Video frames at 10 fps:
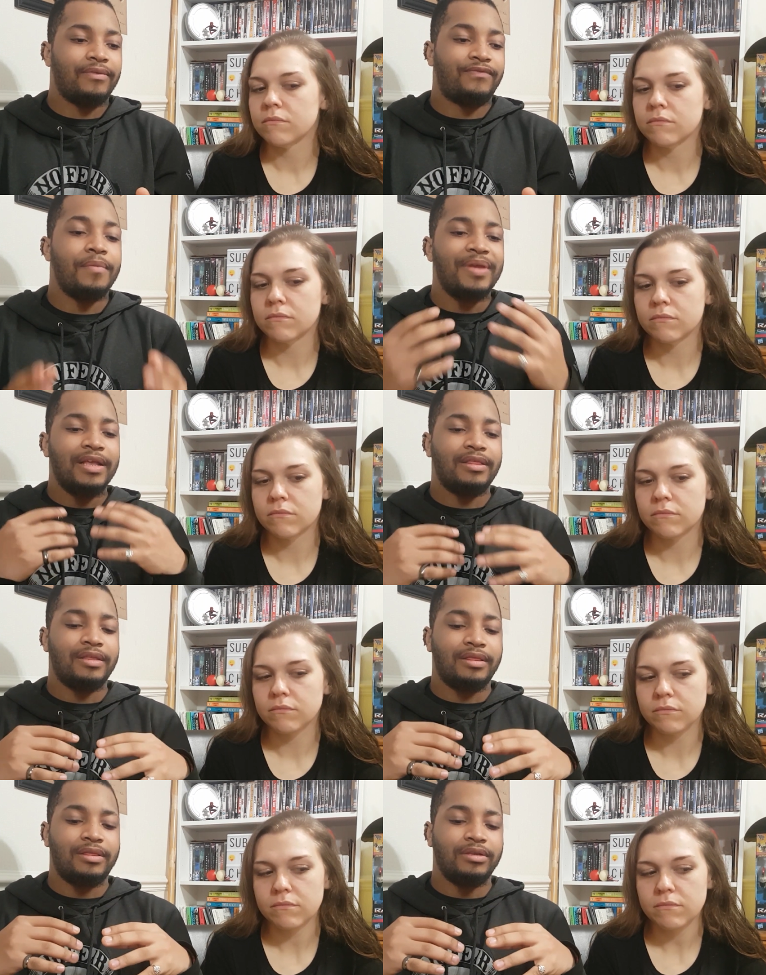Speaker 1: for me, the
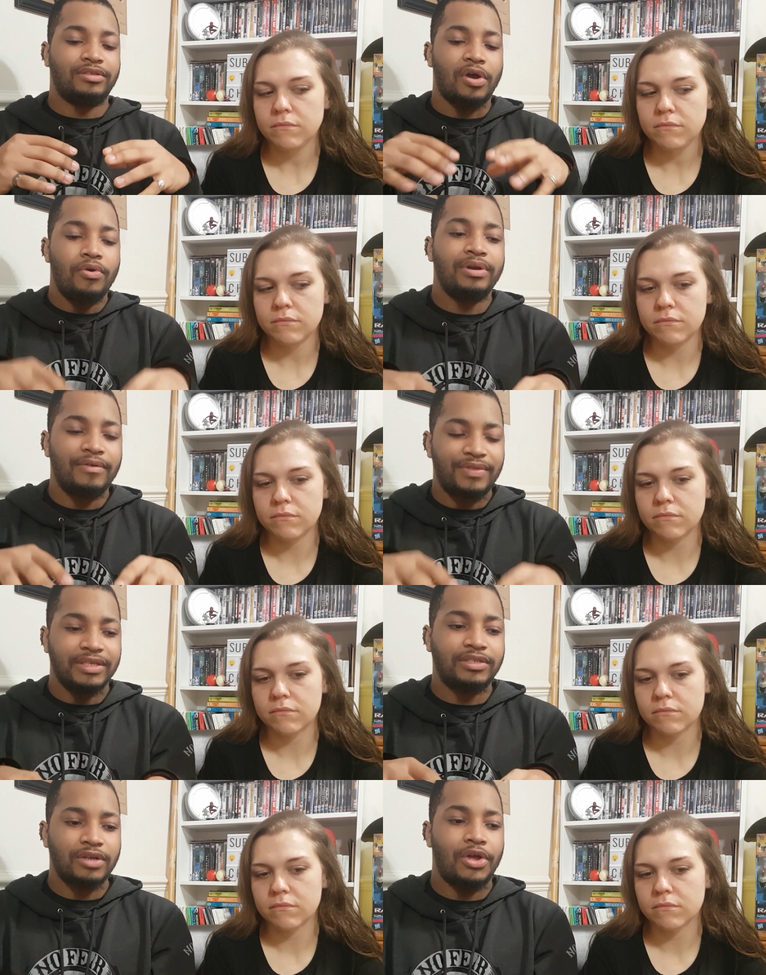the tone of
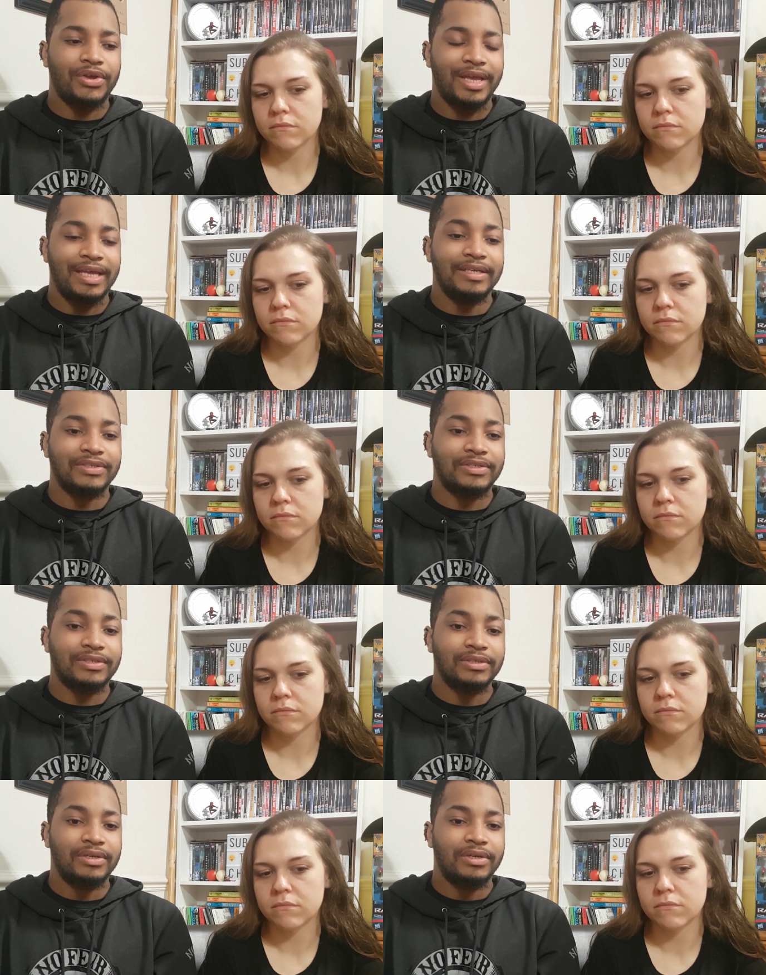this song is
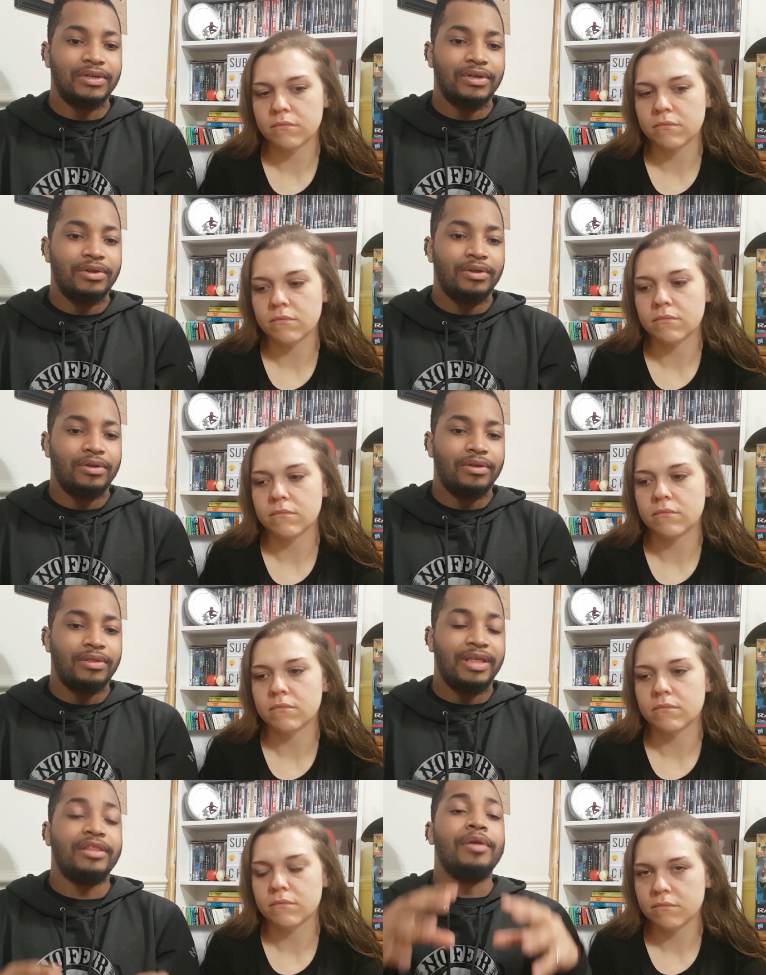
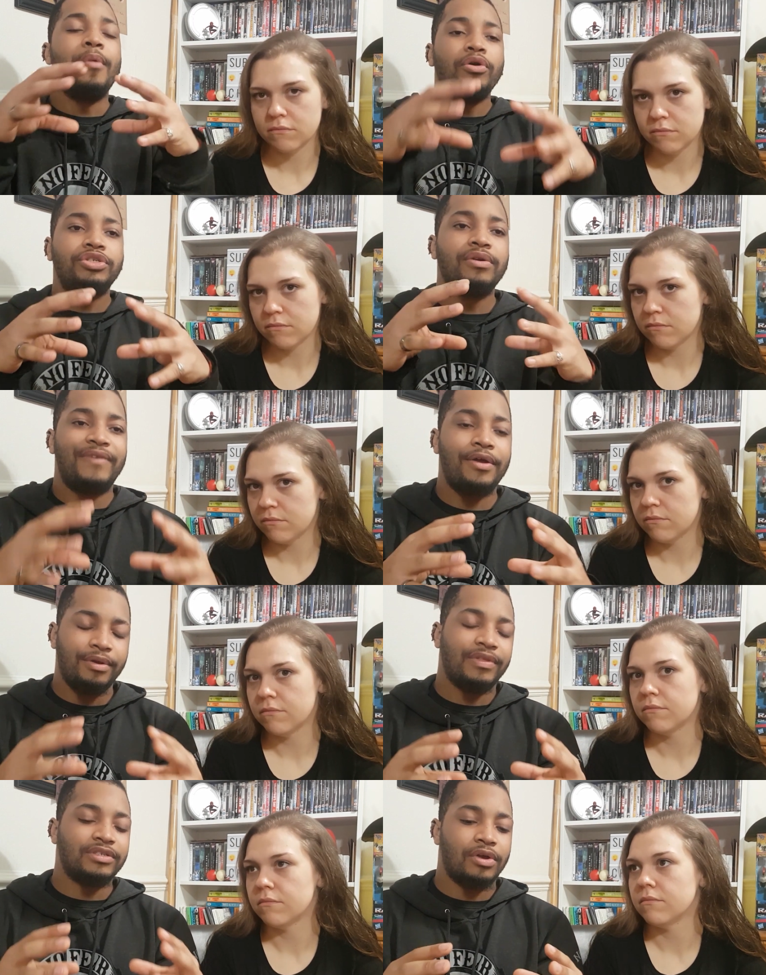the the emotional value
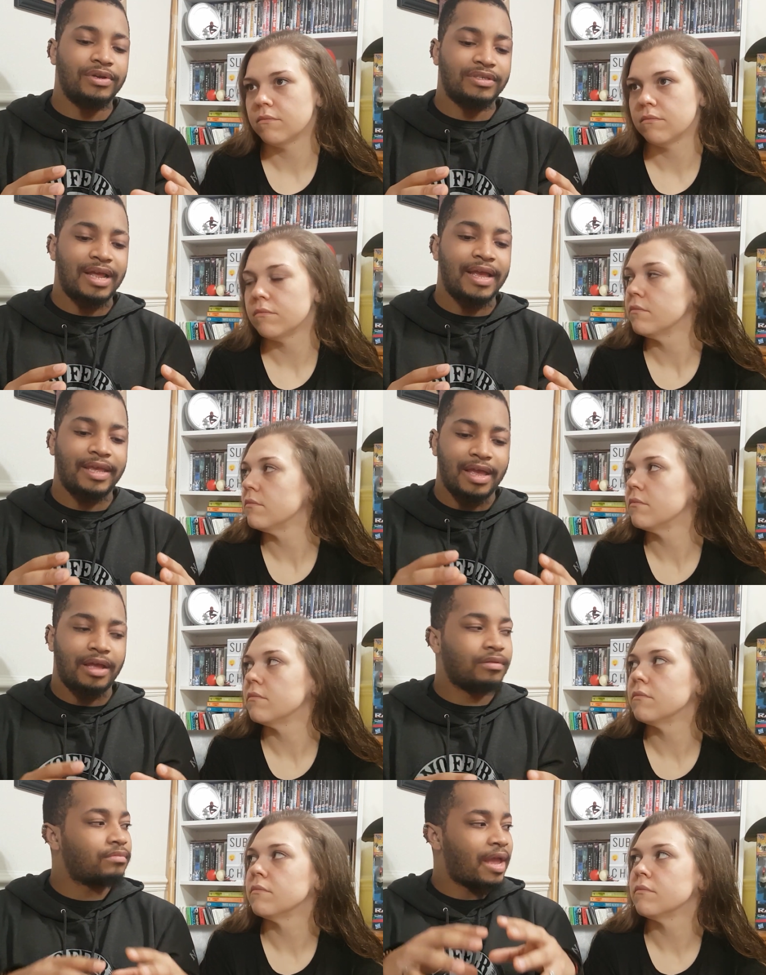of the song is like,
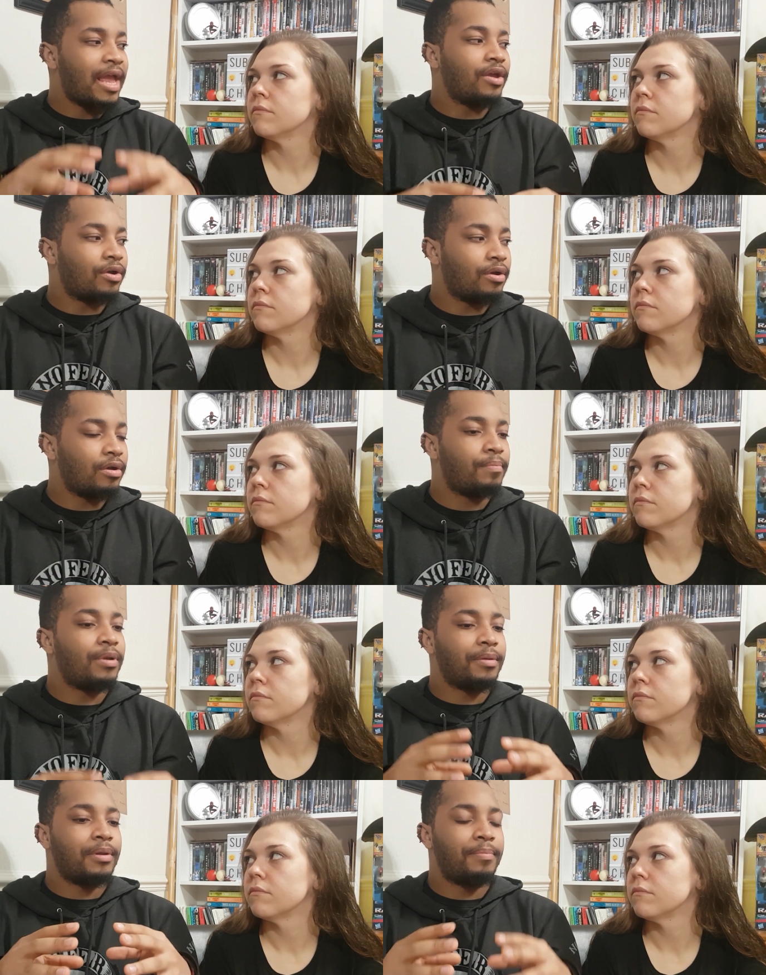yeah, anger,
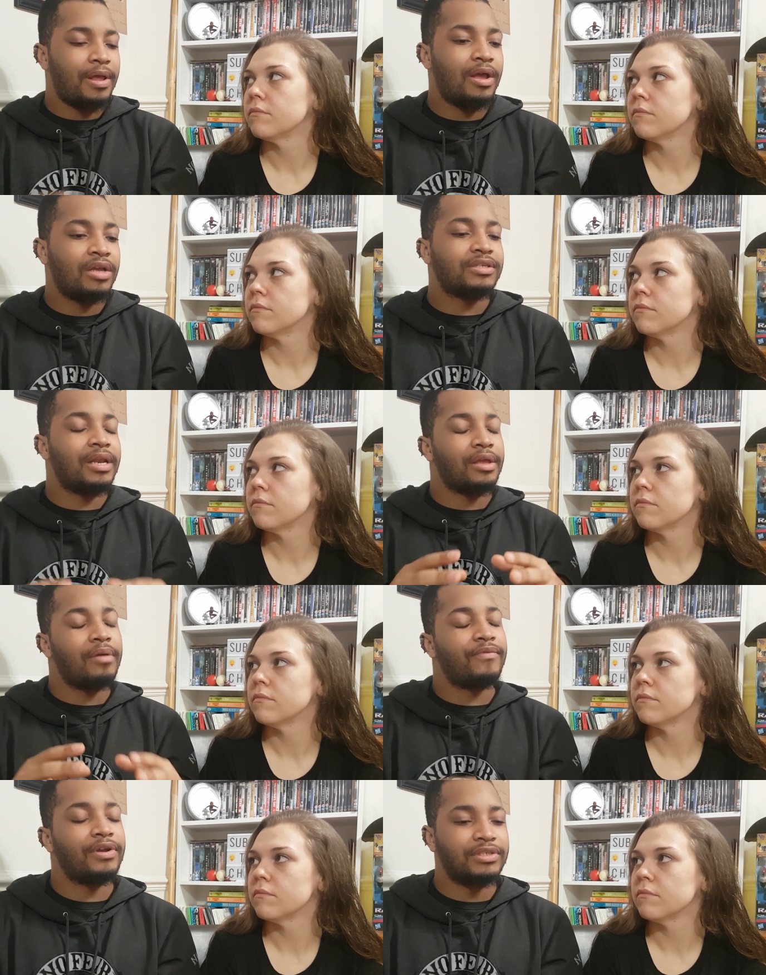blah blah blah, standing
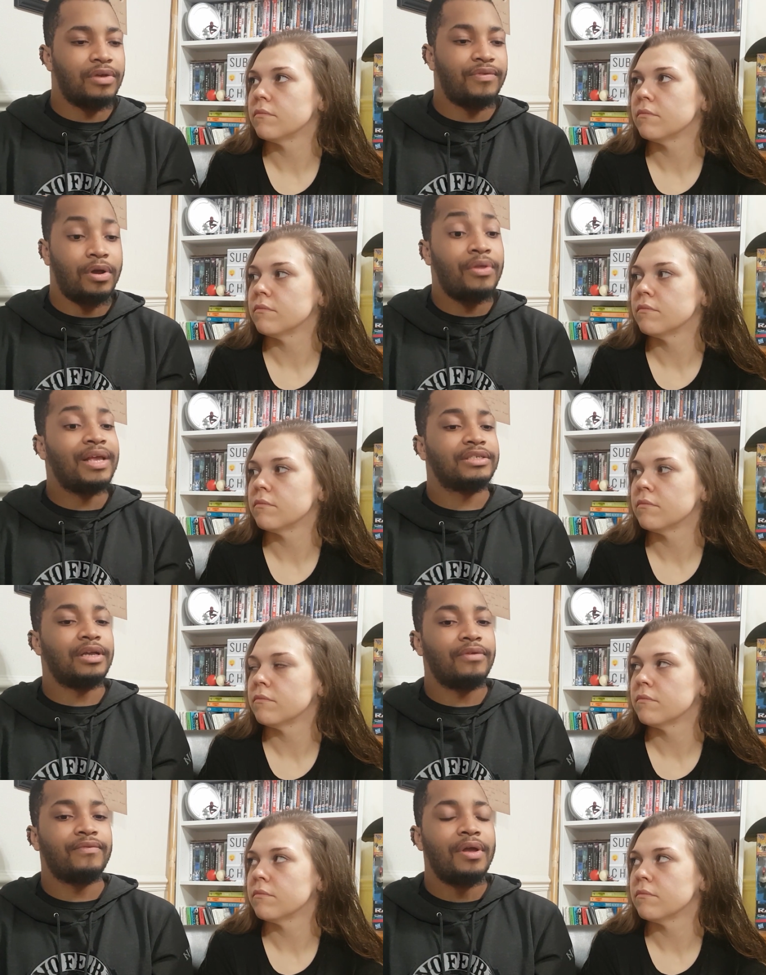up for yourself, and all that
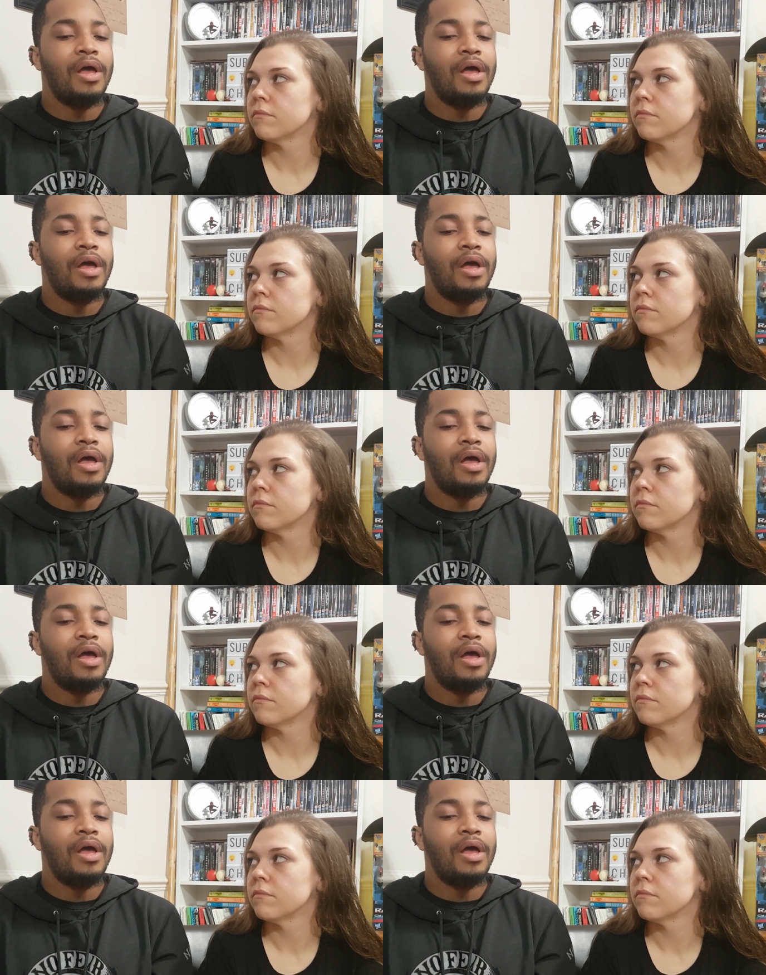stuff.